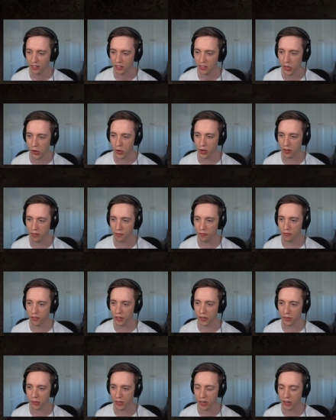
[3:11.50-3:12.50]
you can
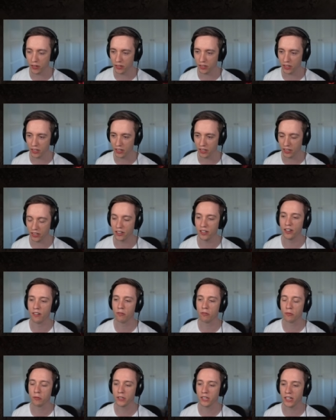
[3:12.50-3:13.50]
figure out like a
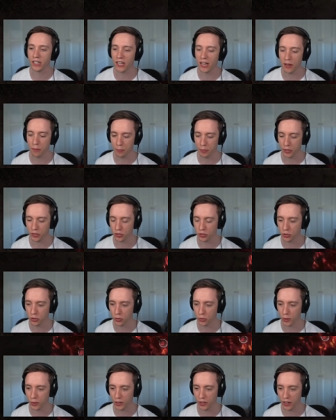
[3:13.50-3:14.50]
really epic
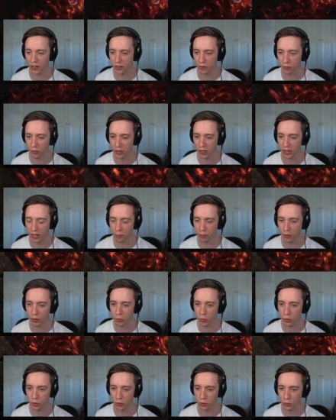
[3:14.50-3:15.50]
story in a really epic
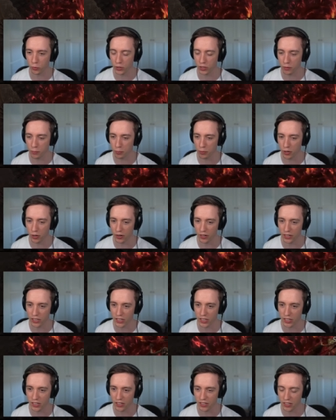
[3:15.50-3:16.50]
world where the plot
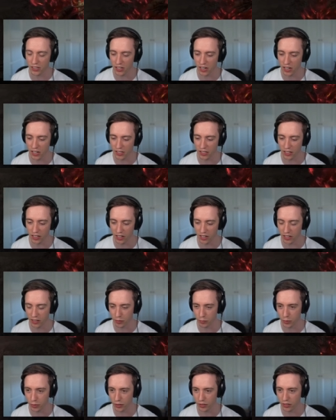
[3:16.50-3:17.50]
actually does hang
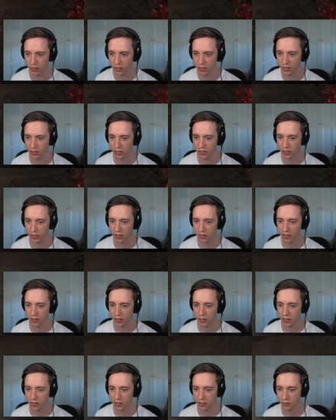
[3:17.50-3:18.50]
together, but
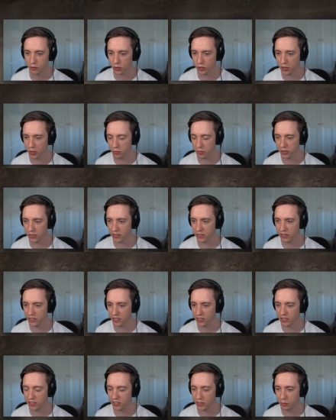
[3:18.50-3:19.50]
for some reason,
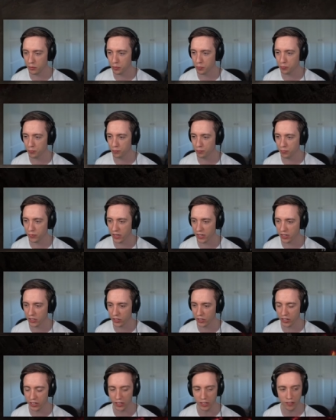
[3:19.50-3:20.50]
that seems kind of
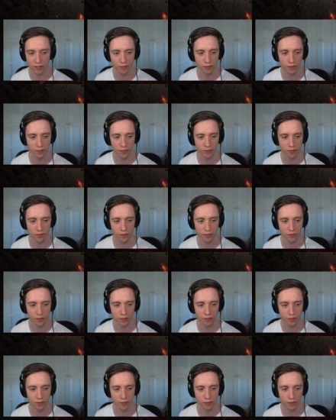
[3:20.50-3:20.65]
tricky.